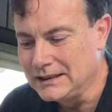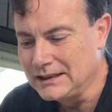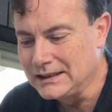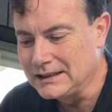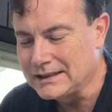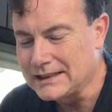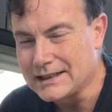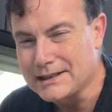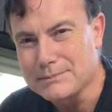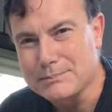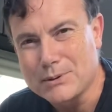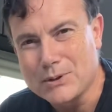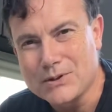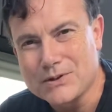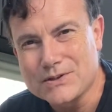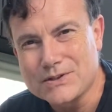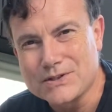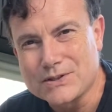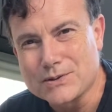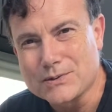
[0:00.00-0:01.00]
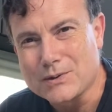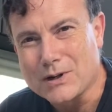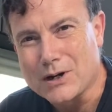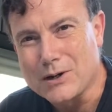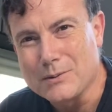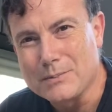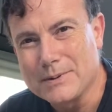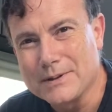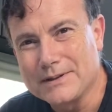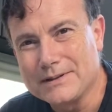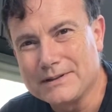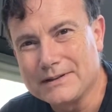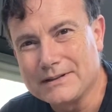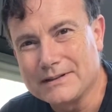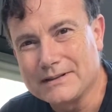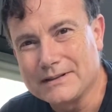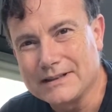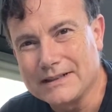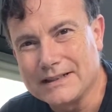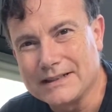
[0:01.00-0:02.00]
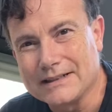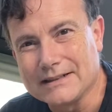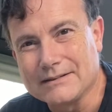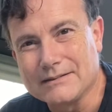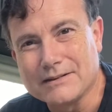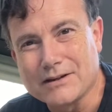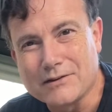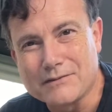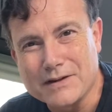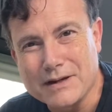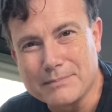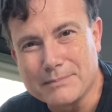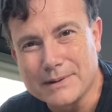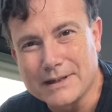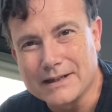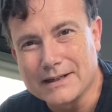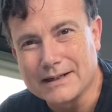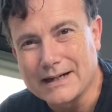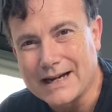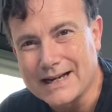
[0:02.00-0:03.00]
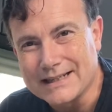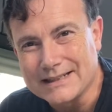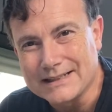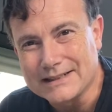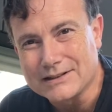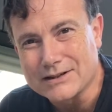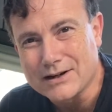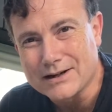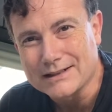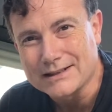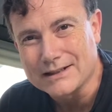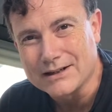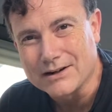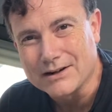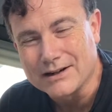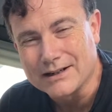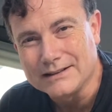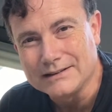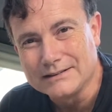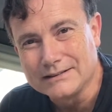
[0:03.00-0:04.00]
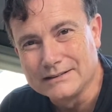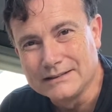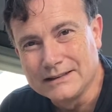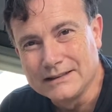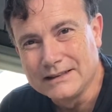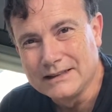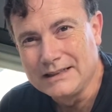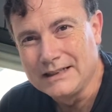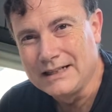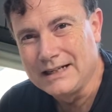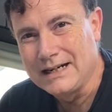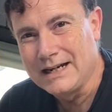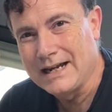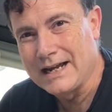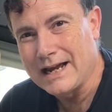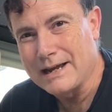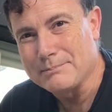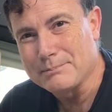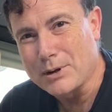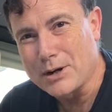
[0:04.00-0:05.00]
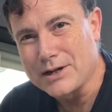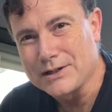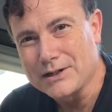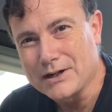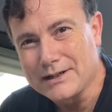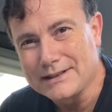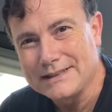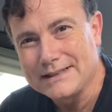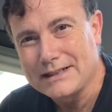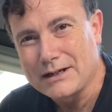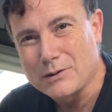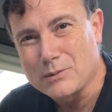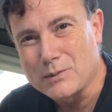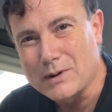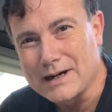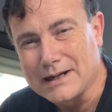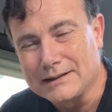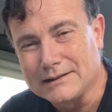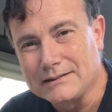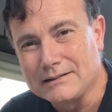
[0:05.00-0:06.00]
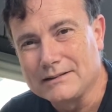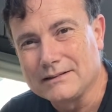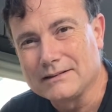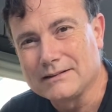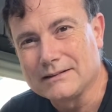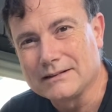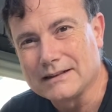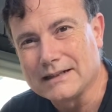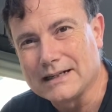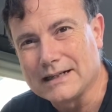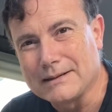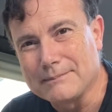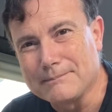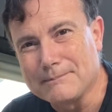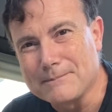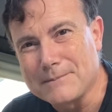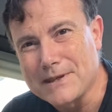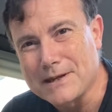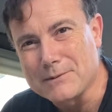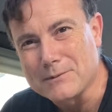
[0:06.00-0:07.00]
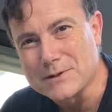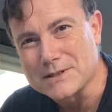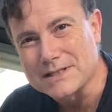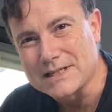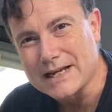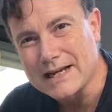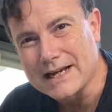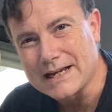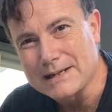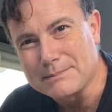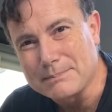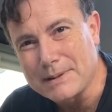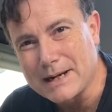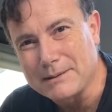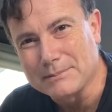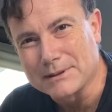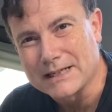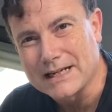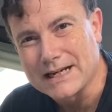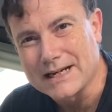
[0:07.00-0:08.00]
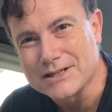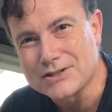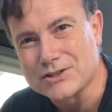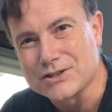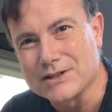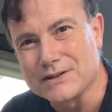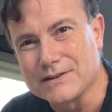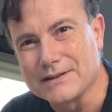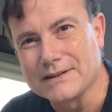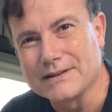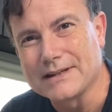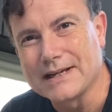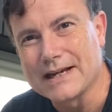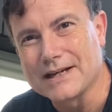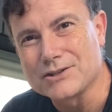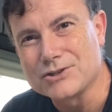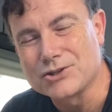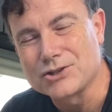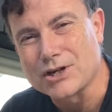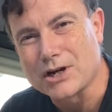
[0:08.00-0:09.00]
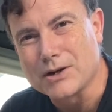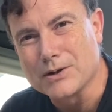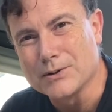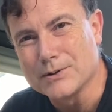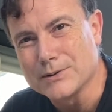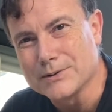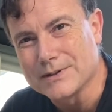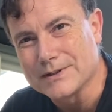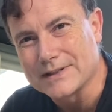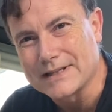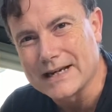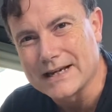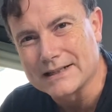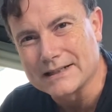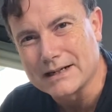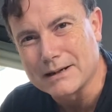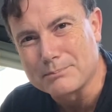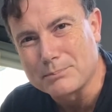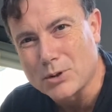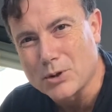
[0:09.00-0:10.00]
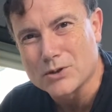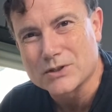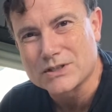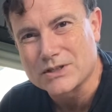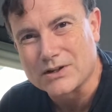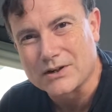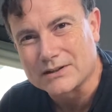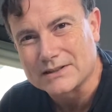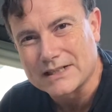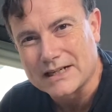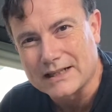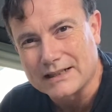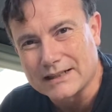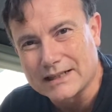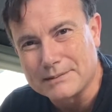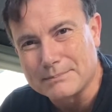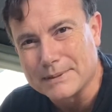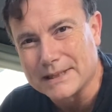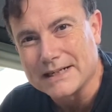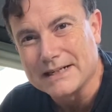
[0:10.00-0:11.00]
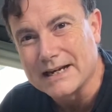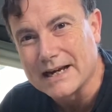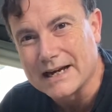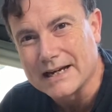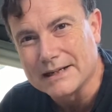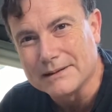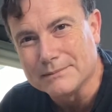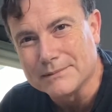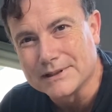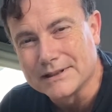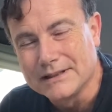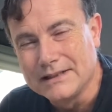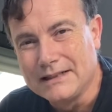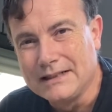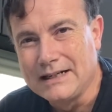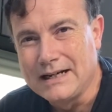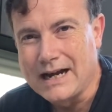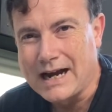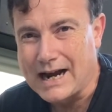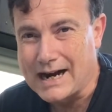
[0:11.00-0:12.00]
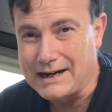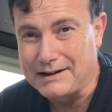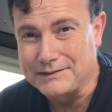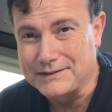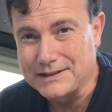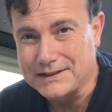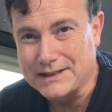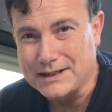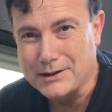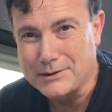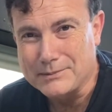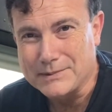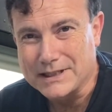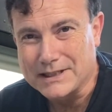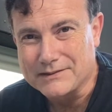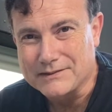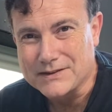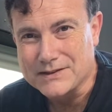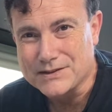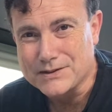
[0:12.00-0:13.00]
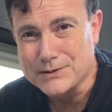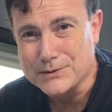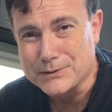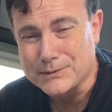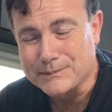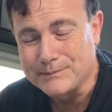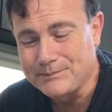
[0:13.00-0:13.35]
Now, the Bronx Zoo opened in November 1899, and by 1901 there was a publication that showed that a Bronx cocktail had been named after the opening of the zoo.